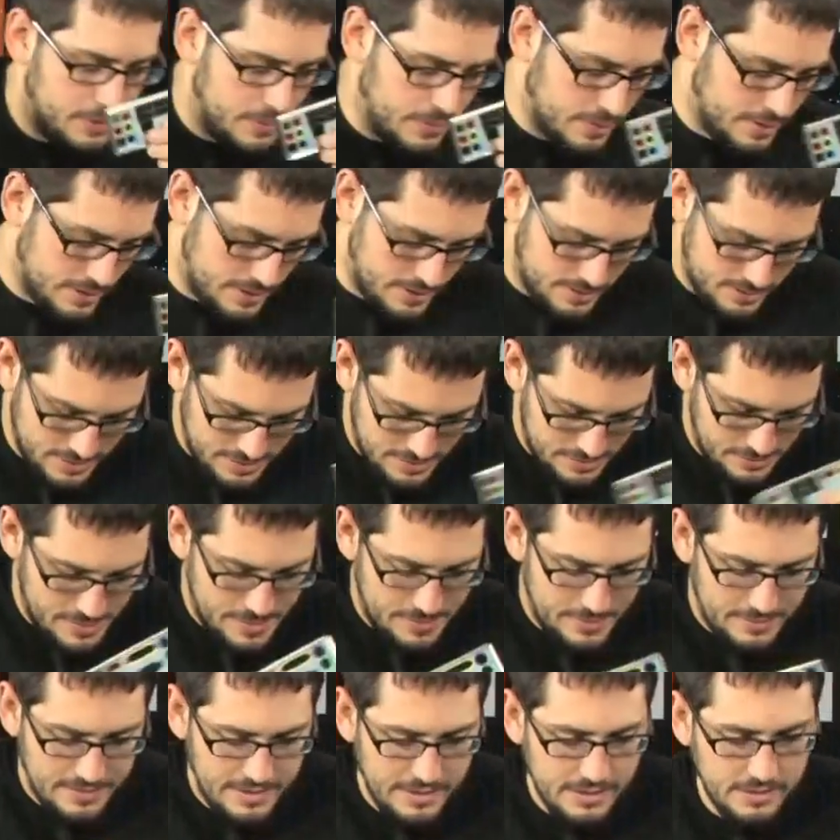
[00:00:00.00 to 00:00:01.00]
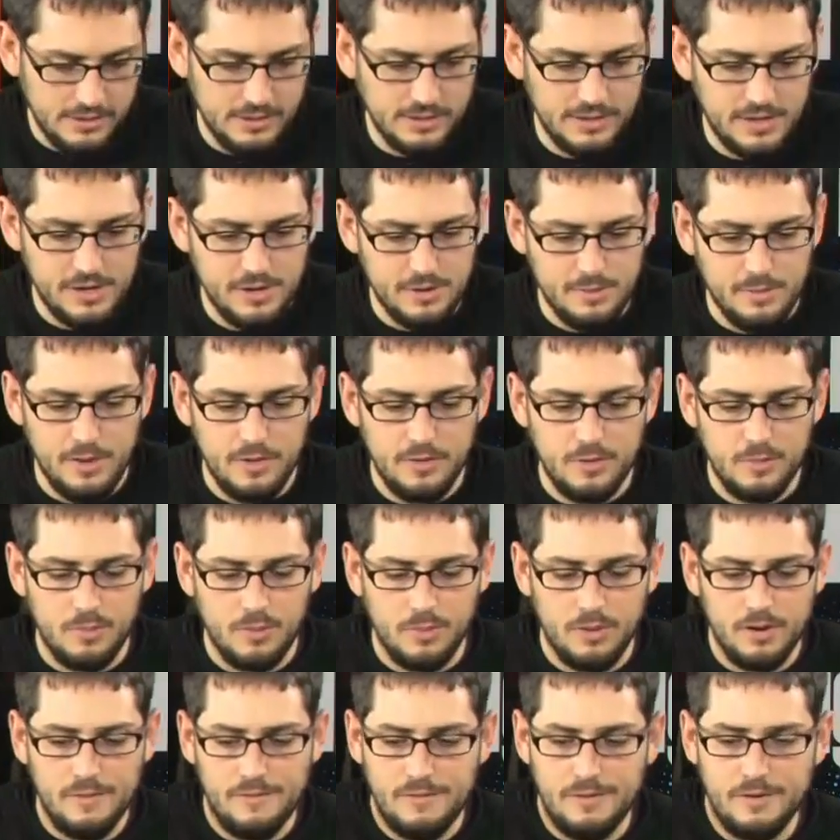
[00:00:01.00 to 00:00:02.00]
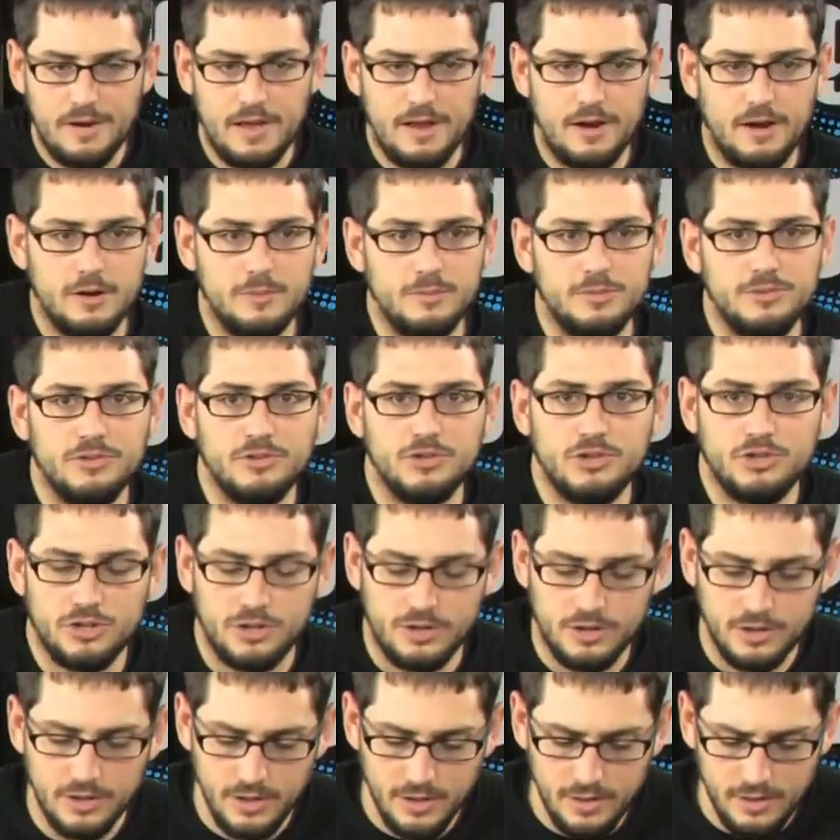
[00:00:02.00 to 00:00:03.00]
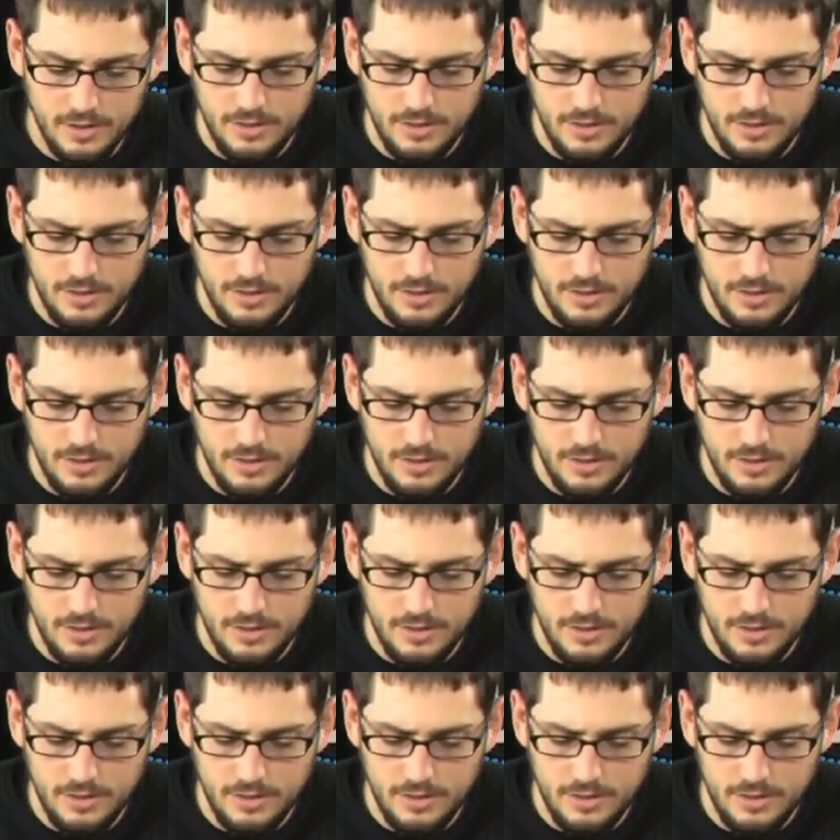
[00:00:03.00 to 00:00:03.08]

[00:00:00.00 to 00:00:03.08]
You want to, you know, maybe take a look at your motherboard if you're not 100% sure.